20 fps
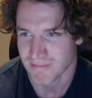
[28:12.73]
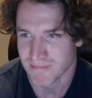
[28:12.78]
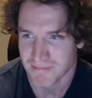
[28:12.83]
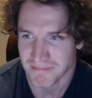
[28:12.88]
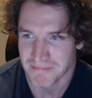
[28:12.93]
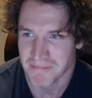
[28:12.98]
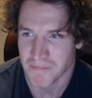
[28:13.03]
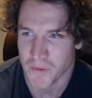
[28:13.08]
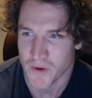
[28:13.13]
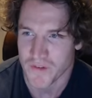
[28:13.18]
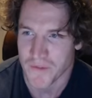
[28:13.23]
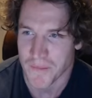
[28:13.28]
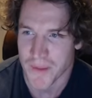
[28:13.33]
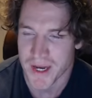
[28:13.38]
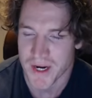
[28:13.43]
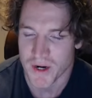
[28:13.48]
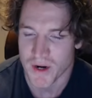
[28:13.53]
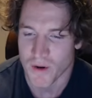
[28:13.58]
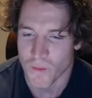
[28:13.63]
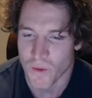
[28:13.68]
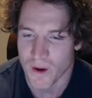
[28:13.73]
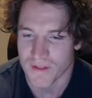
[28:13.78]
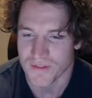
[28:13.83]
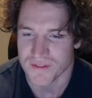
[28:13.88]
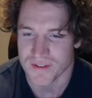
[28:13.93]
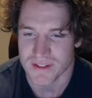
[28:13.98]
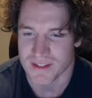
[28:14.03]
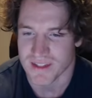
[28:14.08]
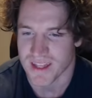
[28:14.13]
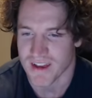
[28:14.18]
we've amended it once,
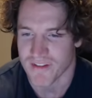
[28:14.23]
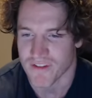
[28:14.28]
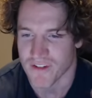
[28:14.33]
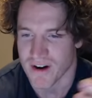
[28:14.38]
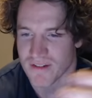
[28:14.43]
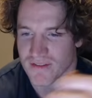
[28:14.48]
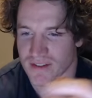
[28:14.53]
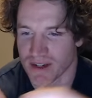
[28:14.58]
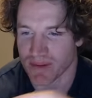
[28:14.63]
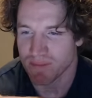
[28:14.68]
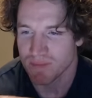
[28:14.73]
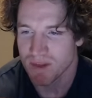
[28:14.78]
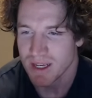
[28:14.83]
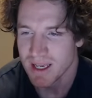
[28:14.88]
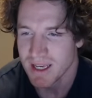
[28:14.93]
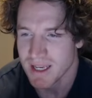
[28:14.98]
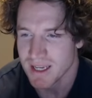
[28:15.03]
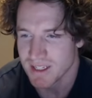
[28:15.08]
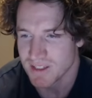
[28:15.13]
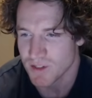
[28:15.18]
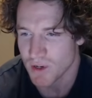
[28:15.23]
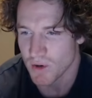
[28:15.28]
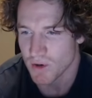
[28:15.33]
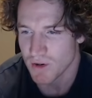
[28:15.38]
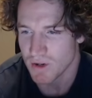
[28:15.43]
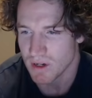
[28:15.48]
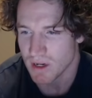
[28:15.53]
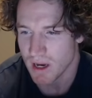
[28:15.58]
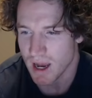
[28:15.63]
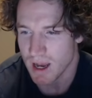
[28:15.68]
it's there forever. So
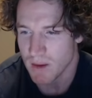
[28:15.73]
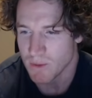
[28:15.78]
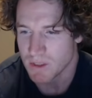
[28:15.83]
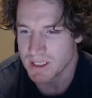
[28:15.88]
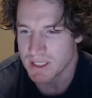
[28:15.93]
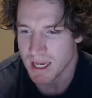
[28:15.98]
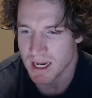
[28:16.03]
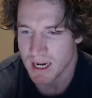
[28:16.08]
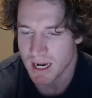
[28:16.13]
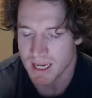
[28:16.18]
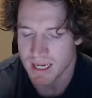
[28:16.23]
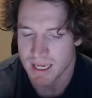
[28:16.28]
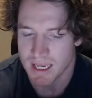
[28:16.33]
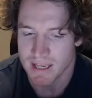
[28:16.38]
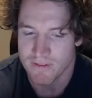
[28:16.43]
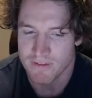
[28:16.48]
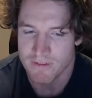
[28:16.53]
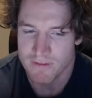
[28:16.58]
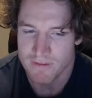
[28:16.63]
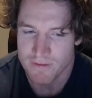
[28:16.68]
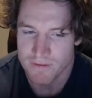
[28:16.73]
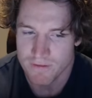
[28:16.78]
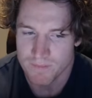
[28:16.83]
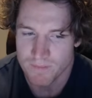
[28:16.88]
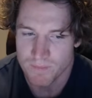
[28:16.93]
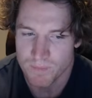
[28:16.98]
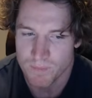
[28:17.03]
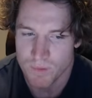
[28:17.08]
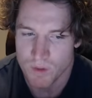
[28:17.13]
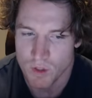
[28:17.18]
I would say, like, if
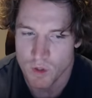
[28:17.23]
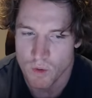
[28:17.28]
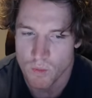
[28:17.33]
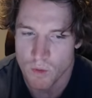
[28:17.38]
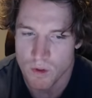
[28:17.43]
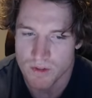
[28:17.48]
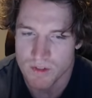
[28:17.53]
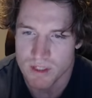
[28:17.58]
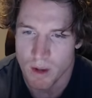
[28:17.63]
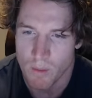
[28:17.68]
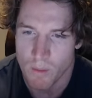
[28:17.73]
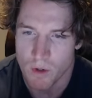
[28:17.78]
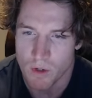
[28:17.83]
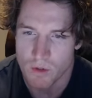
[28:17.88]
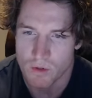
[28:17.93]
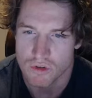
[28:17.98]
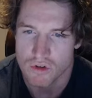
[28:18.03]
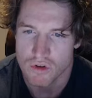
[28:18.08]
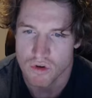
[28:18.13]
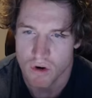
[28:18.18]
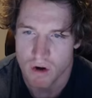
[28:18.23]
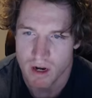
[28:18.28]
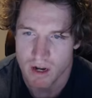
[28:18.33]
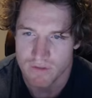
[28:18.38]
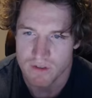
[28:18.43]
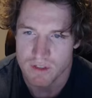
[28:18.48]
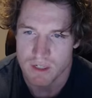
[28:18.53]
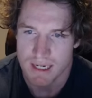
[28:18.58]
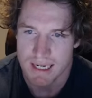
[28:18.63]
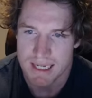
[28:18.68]
you want someone who's strong
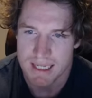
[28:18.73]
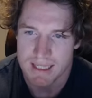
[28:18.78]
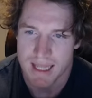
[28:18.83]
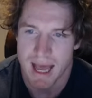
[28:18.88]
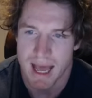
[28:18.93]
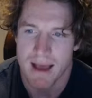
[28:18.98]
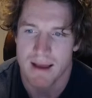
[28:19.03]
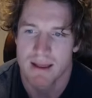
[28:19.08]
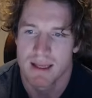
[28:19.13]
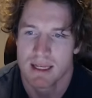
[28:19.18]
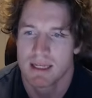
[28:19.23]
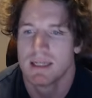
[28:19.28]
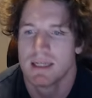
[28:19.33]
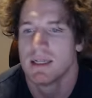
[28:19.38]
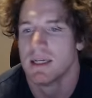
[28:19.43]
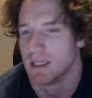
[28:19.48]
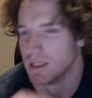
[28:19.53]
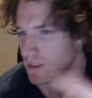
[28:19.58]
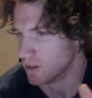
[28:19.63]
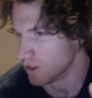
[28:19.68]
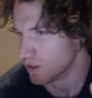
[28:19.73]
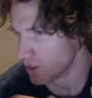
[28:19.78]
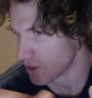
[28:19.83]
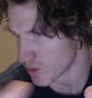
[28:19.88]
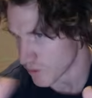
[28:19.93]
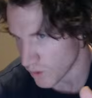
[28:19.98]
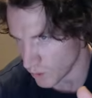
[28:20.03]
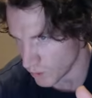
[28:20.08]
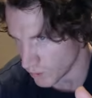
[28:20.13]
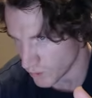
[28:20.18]
enough to lead that
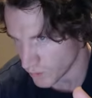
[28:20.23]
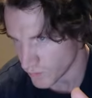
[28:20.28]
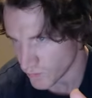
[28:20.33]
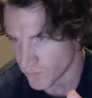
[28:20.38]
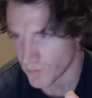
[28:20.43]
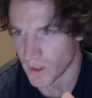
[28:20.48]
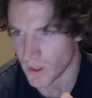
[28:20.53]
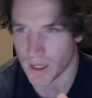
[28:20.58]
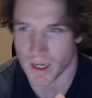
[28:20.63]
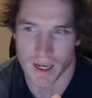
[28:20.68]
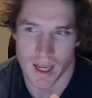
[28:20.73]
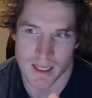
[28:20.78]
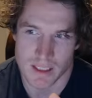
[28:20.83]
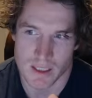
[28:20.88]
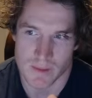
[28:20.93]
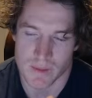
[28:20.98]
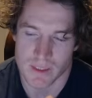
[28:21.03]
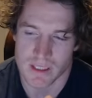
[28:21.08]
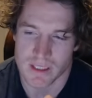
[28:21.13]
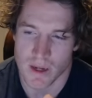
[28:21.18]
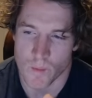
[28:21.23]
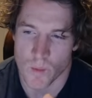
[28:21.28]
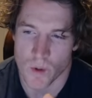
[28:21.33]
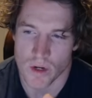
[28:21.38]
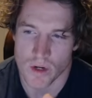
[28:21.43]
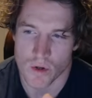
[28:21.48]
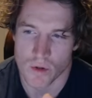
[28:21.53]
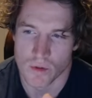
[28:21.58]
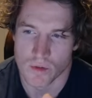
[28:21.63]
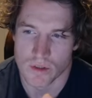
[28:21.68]
through, then it has to be someone
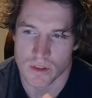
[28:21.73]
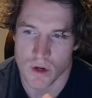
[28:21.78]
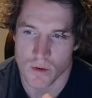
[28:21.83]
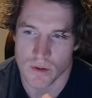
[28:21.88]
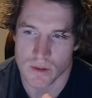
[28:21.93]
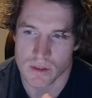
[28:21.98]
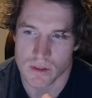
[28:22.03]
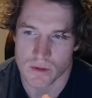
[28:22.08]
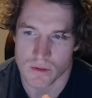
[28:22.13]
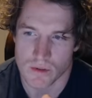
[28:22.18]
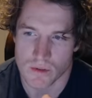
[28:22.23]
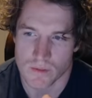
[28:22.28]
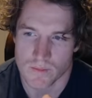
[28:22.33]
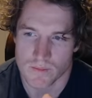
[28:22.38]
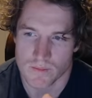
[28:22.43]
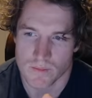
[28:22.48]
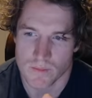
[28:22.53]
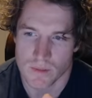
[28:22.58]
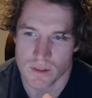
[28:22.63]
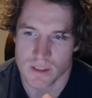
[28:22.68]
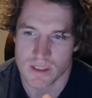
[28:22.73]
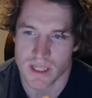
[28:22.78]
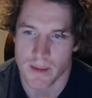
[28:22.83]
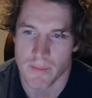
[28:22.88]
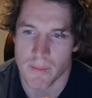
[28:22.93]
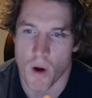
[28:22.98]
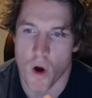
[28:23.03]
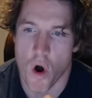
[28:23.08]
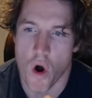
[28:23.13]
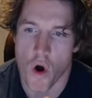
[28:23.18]
who's going to
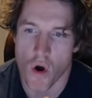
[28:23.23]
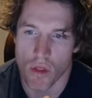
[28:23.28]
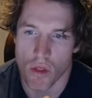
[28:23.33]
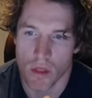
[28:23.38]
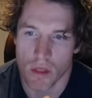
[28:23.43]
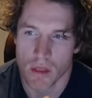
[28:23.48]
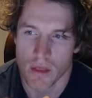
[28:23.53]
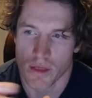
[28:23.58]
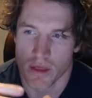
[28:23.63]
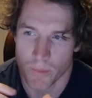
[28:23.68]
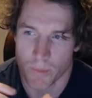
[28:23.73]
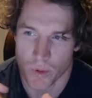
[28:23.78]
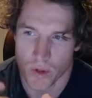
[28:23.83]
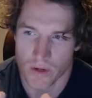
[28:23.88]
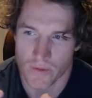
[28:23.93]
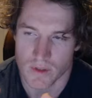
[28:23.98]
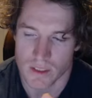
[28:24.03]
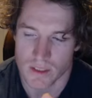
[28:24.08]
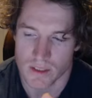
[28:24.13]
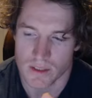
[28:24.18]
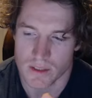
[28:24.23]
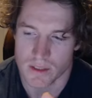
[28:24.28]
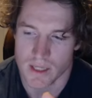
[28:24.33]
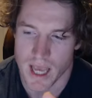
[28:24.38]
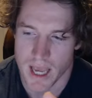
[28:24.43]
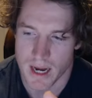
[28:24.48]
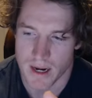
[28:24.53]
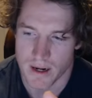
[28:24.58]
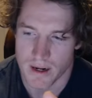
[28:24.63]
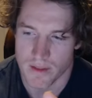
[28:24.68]
step on the previous
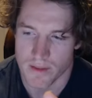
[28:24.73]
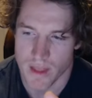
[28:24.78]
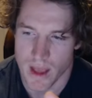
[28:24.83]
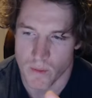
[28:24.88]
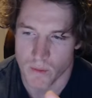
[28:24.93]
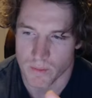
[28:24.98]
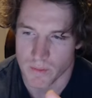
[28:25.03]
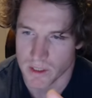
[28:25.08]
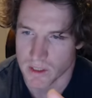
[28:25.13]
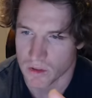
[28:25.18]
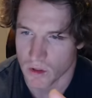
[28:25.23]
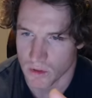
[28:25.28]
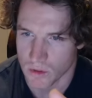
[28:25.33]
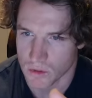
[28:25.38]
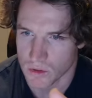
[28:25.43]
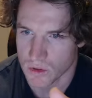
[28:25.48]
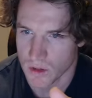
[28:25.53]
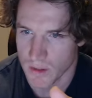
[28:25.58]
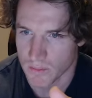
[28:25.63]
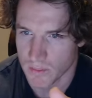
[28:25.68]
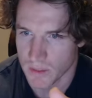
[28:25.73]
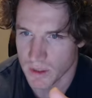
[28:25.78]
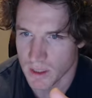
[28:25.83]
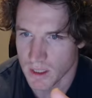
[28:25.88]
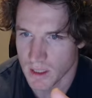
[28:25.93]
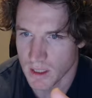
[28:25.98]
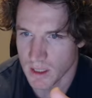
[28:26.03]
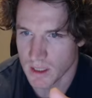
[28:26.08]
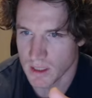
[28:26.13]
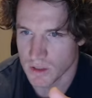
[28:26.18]
candidate, and that would be Donald Trump.
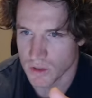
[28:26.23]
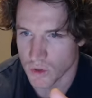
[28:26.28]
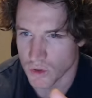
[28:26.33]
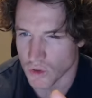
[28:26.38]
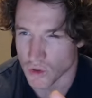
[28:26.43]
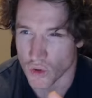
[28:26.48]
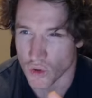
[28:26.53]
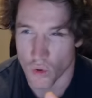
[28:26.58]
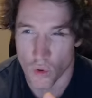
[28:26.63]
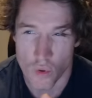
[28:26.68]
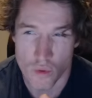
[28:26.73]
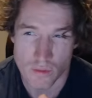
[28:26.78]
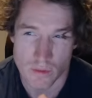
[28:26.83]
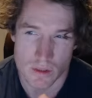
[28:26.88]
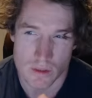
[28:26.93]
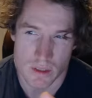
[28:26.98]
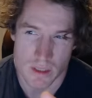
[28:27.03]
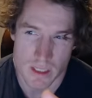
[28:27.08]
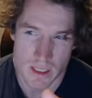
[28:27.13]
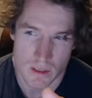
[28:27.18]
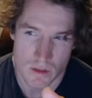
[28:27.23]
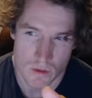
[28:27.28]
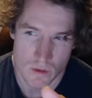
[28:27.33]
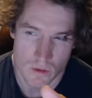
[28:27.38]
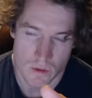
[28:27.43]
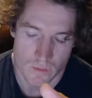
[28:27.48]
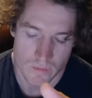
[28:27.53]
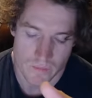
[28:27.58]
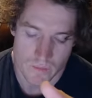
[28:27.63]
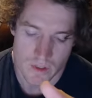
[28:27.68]
So you almost need
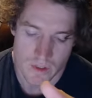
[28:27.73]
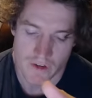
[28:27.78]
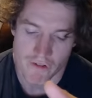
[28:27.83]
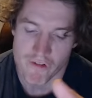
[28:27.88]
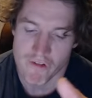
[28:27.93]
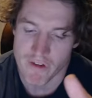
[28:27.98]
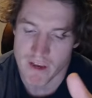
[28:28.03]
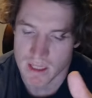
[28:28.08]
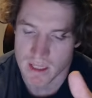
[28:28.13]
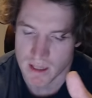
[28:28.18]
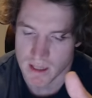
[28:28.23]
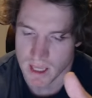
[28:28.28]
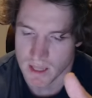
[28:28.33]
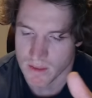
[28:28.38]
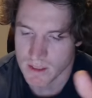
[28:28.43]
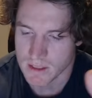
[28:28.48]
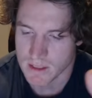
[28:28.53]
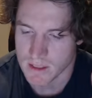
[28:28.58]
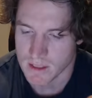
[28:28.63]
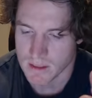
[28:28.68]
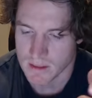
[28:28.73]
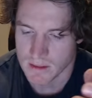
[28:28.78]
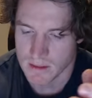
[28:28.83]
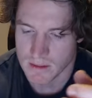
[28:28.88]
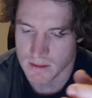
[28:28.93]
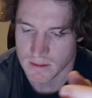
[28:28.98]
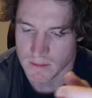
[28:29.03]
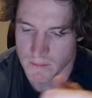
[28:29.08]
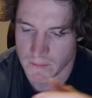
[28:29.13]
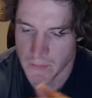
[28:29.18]
to defeat, and this
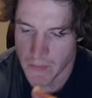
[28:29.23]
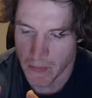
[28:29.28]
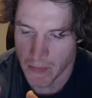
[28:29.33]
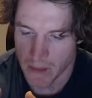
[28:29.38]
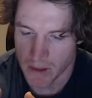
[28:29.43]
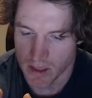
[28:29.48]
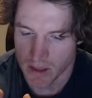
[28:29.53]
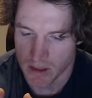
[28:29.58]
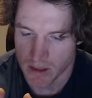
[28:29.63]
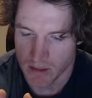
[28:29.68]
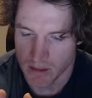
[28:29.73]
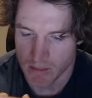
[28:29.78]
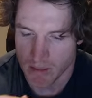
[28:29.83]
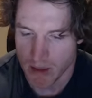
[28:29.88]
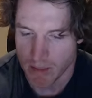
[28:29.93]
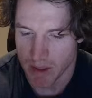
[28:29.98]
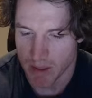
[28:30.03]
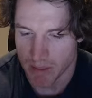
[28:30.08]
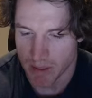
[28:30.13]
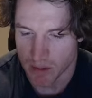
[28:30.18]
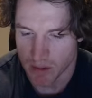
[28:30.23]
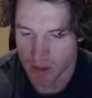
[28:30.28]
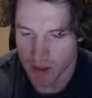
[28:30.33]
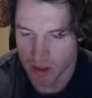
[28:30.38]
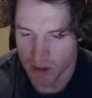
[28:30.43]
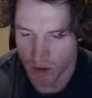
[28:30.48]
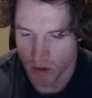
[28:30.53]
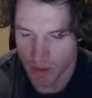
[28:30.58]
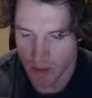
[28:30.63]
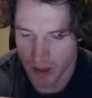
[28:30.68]
is in maybe a
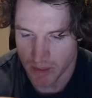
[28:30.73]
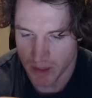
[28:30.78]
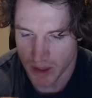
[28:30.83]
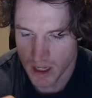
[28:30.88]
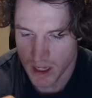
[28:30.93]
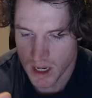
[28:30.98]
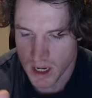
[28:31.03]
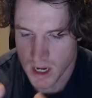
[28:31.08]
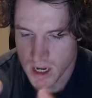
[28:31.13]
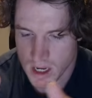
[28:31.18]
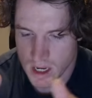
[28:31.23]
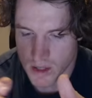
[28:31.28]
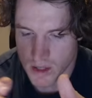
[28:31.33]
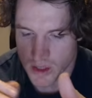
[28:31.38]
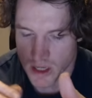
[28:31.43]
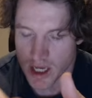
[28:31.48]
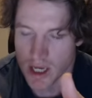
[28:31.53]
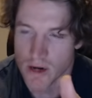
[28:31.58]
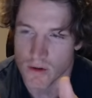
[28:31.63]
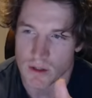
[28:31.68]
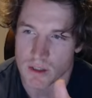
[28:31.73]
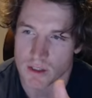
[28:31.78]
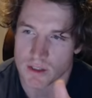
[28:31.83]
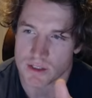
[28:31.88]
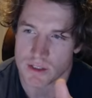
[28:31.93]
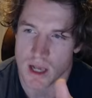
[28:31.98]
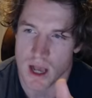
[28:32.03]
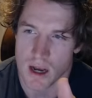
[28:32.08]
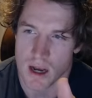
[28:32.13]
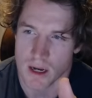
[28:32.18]
Buildings Roman, but in the hero
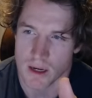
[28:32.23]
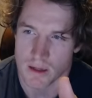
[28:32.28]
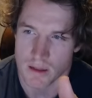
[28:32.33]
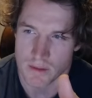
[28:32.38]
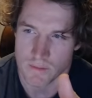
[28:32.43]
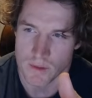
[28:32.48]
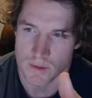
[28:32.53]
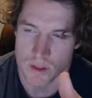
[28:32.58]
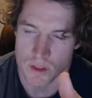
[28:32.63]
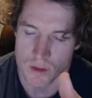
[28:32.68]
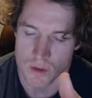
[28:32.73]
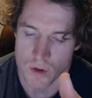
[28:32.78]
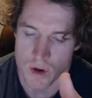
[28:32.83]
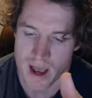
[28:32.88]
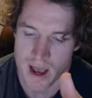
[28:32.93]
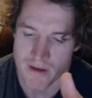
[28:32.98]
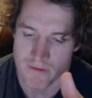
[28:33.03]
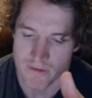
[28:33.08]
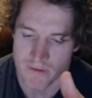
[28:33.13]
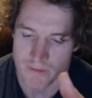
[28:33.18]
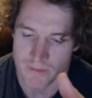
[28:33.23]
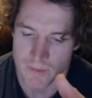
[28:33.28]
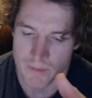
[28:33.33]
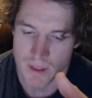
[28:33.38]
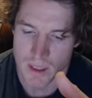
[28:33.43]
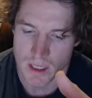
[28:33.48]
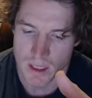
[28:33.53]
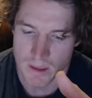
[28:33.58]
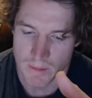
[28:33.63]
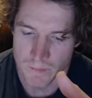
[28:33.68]
saga, you have
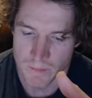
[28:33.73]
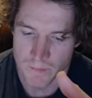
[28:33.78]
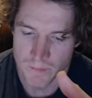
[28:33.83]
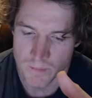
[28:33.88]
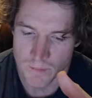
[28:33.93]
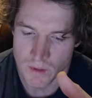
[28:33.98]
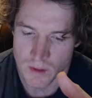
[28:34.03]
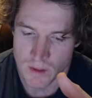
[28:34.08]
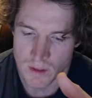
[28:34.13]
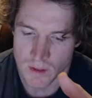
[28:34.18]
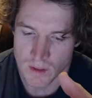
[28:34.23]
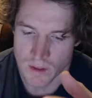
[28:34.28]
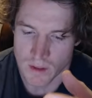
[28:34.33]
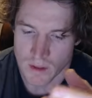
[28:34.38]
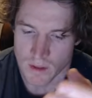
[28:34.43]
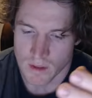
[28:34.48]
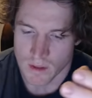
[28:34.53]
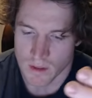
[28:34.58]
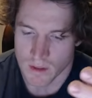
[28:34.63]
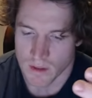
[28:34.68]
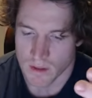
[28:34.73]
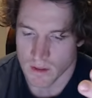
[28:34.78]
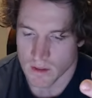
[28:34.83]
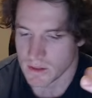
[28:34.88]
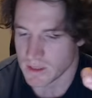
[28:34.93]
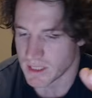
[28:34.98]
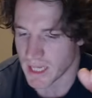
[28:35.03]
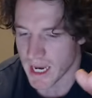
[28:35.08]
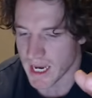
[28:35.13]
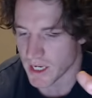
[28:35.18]
the
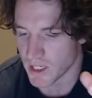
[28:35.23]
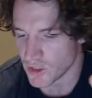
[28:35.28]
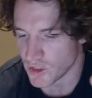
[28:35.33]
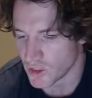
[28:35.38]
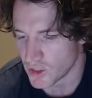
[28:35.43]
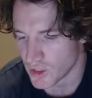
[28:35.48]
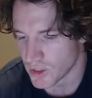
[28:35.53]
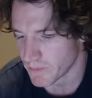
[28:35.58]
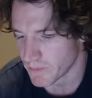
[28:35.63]
sage